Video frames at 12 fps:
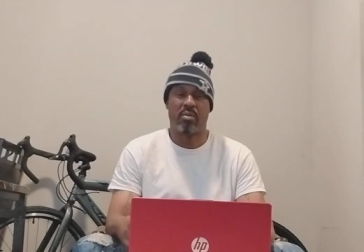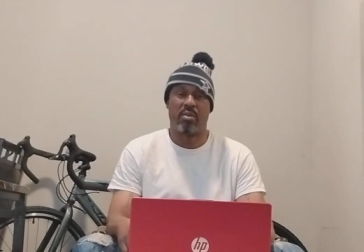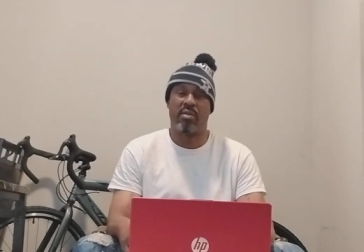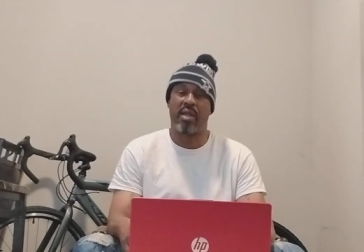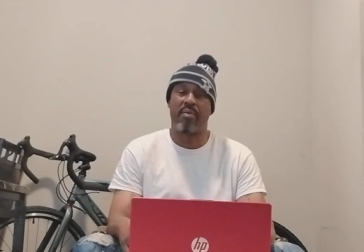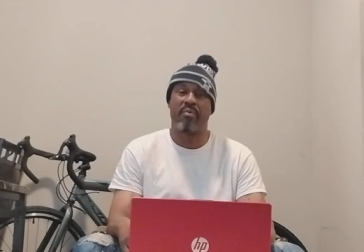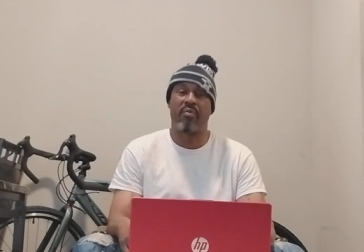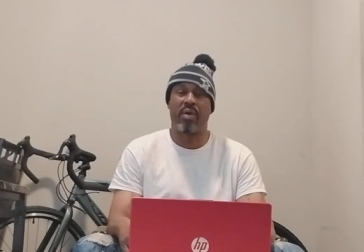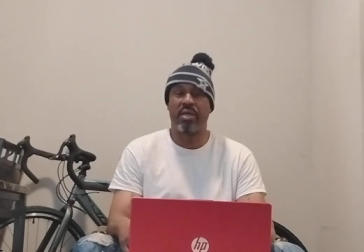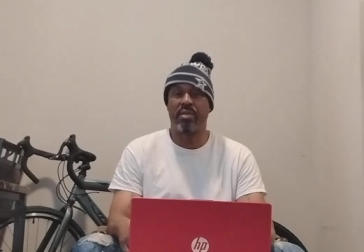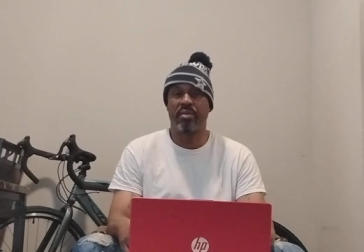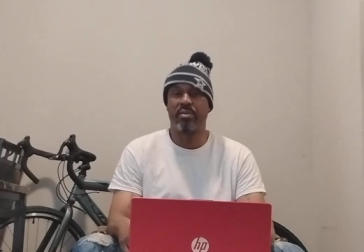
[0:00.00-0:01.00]
the
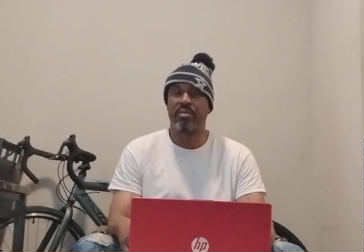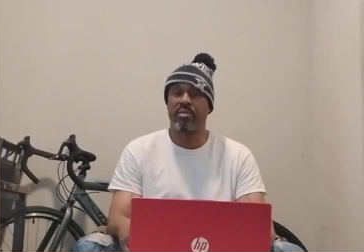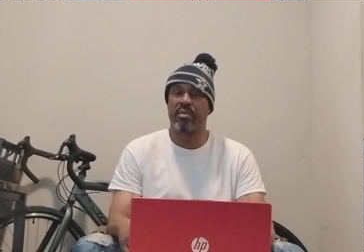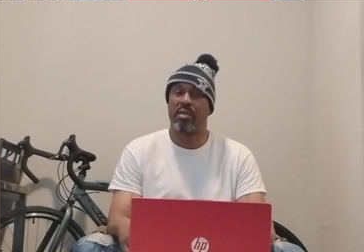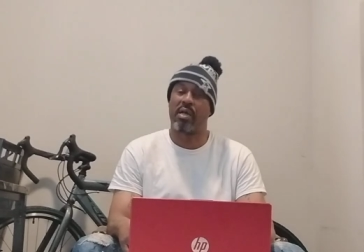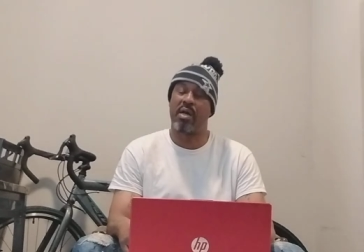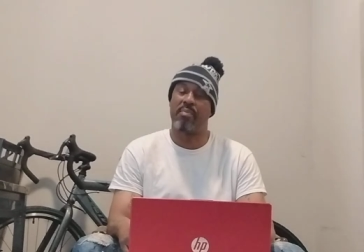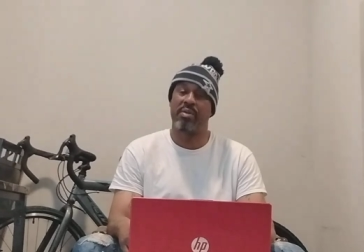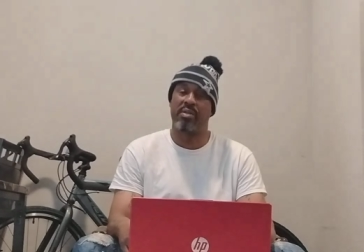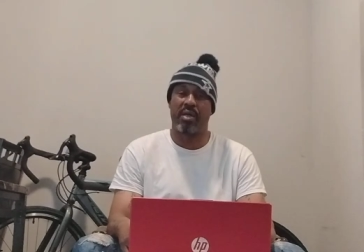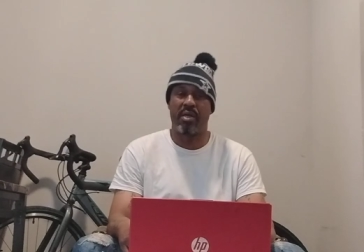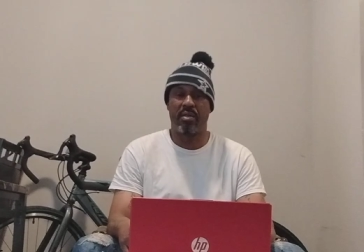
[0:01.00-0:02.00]
narrator, the
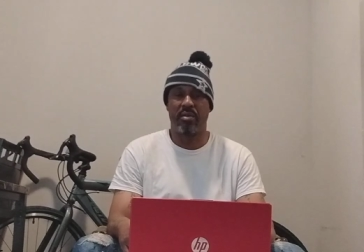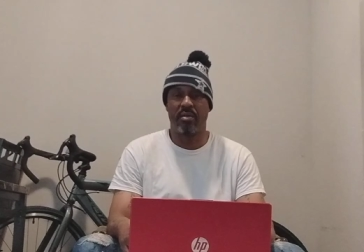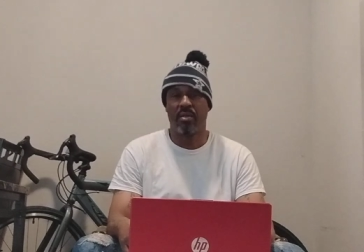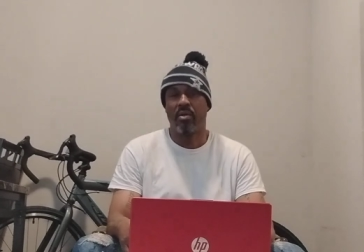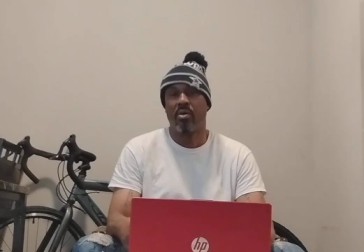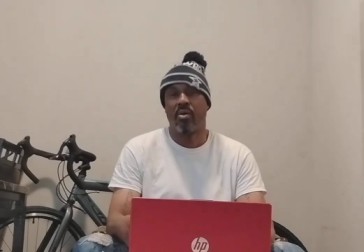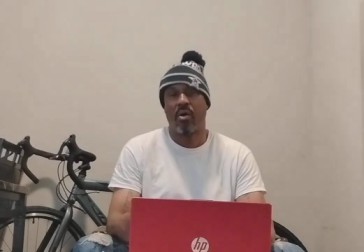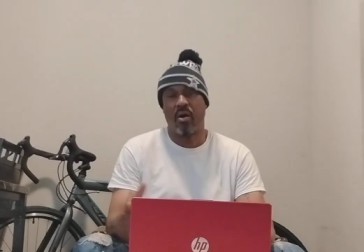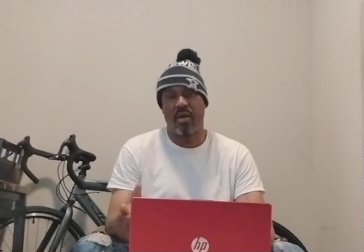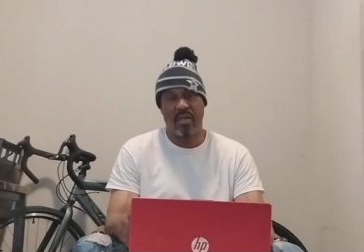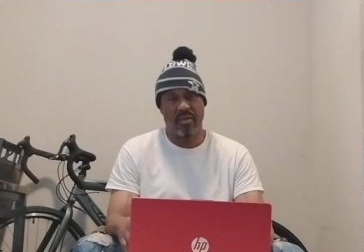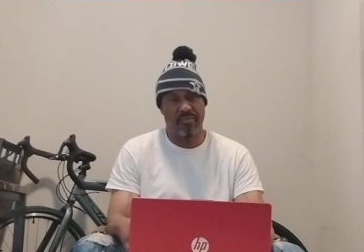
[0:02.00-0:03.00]
commentator,
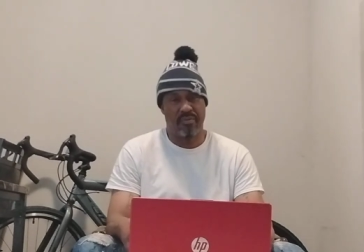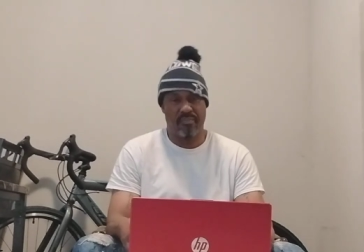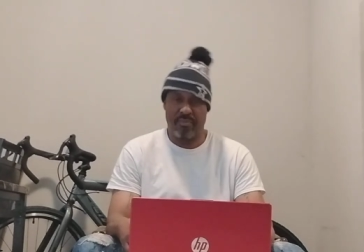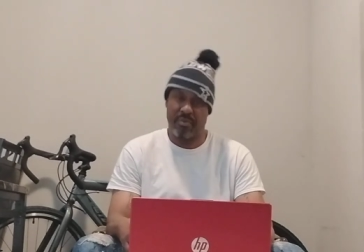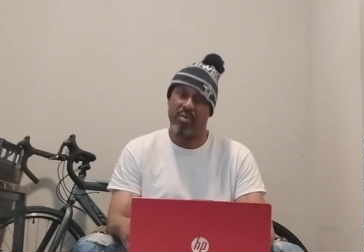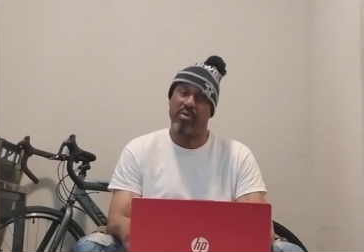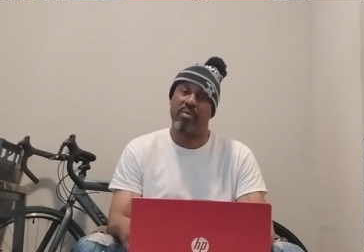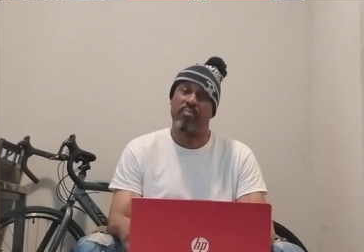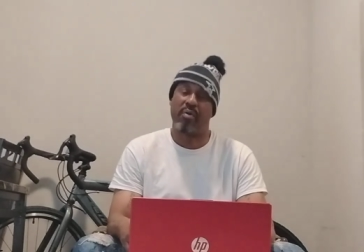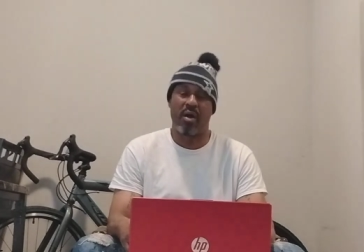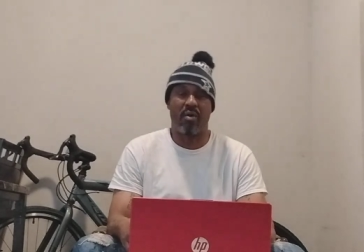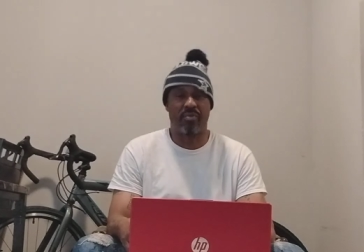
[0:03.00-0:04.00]
or even your
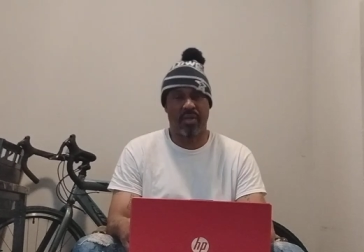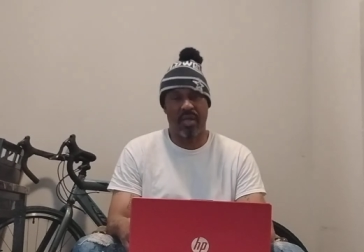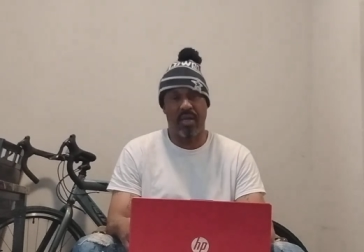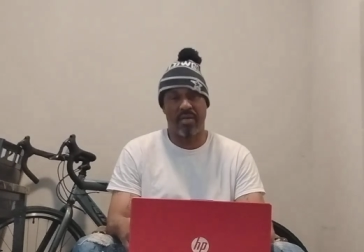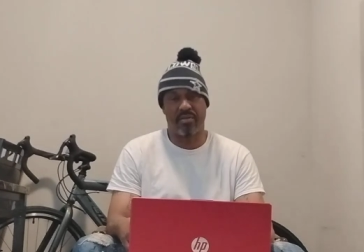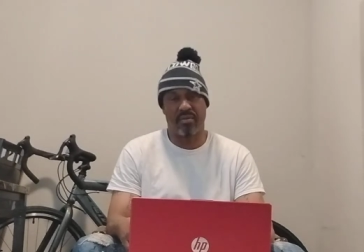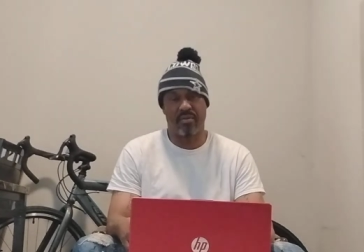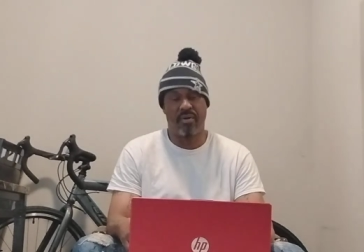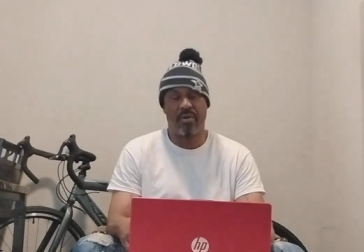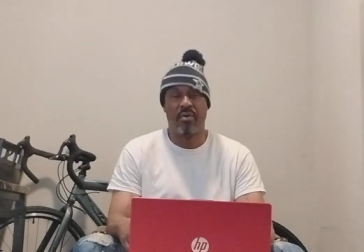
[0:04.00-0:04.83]
broadcaster.